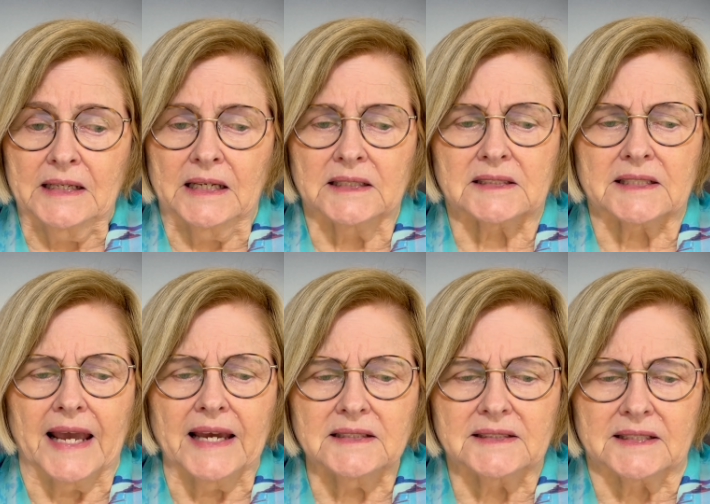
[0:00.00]
His
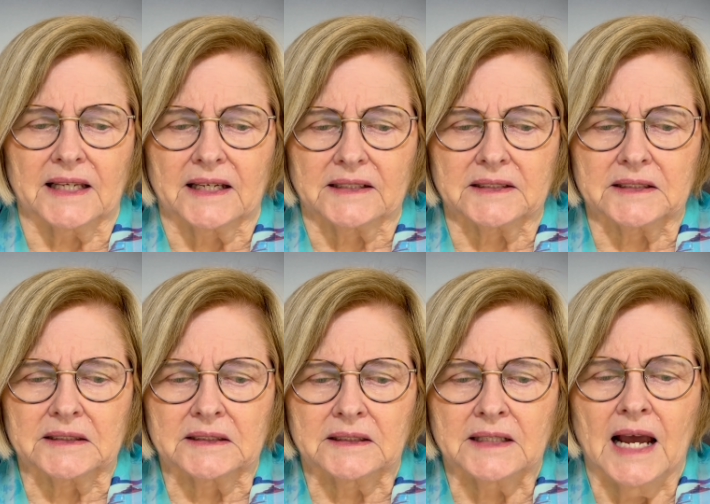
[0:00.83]
dad said,
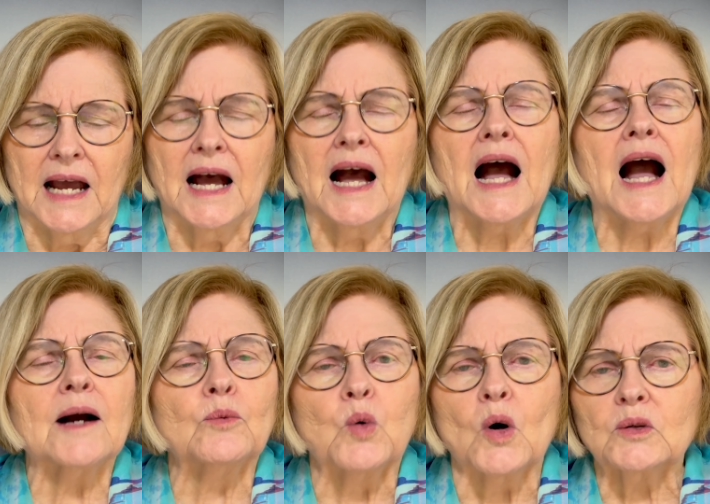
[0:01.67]
I
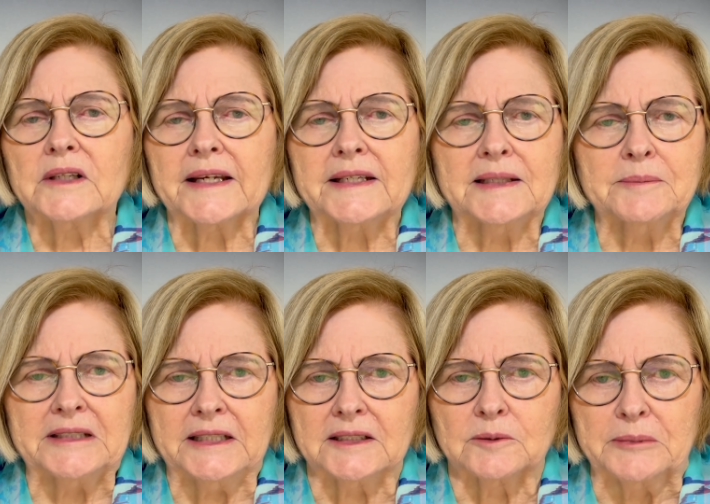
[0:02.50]
won't let him
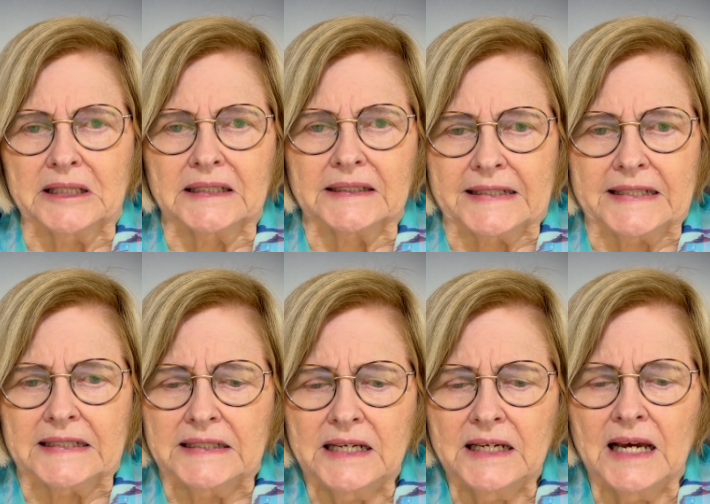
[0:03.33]
kill me,
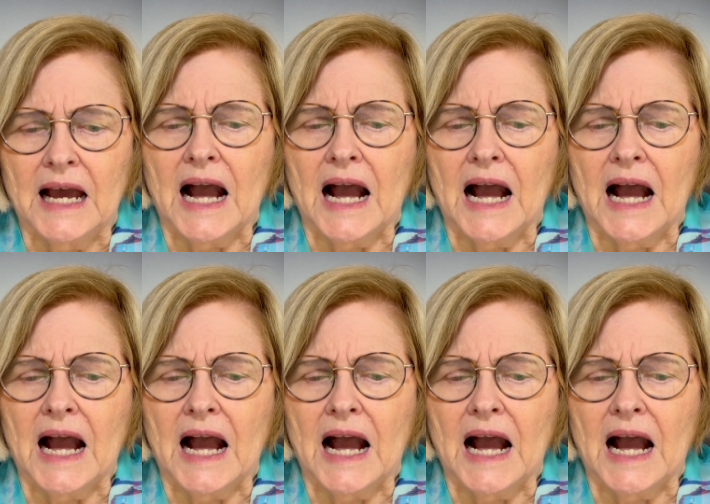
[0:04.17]
Lin.